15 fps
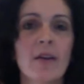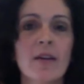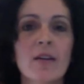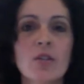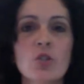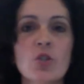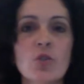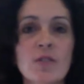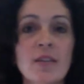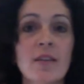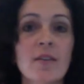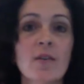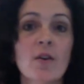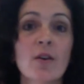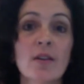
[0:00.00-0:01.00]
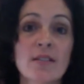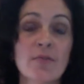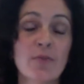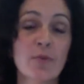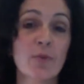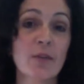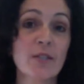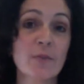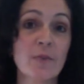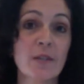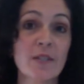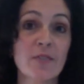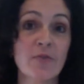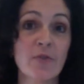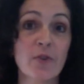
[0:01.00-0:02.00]
choosing different
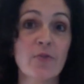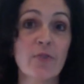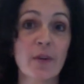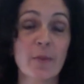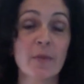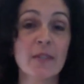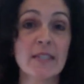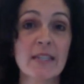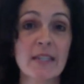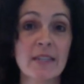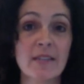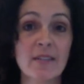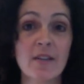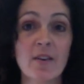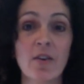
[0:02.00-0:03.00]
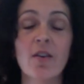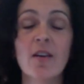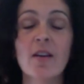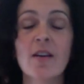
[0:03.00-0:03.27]
recipes for your family to eat dinner.